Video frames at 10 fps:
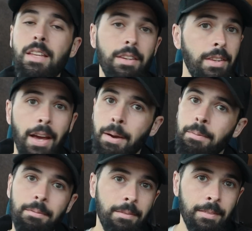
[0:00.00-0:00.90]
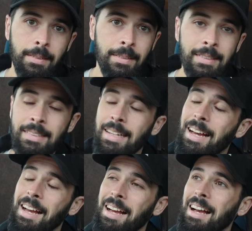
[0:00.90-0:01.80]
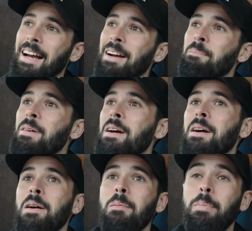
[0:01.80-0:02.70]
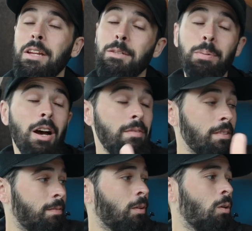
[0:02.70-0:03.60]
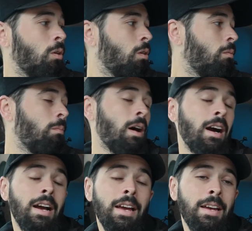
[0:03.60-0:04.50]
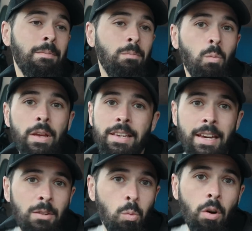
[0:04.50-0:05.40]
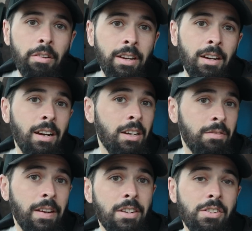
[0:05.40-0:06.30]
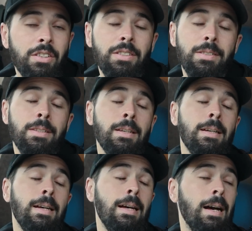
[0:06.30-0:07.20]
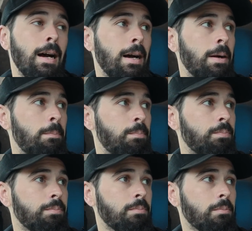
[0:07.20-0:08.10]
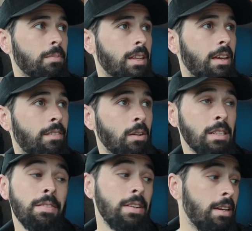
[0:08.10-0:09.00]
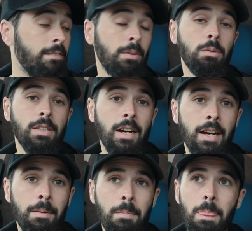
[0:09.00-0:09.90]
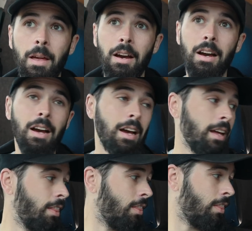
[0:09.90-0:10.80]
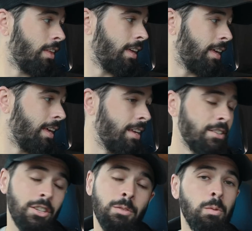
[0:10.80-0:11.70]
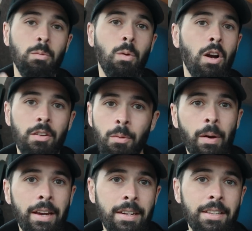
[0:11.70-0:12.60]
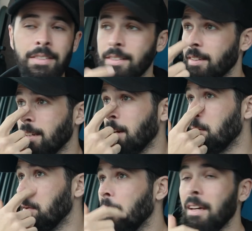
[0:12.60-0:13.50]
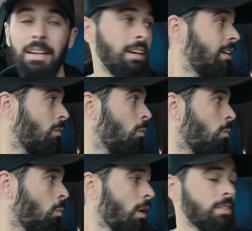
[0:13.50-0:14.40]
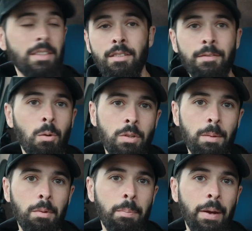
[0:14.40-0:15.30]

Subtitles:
No. But it's perfect for my weekend warrior adventures. If I was living in it full time, it just wouldn't work the way it is, you know. Once it's a full double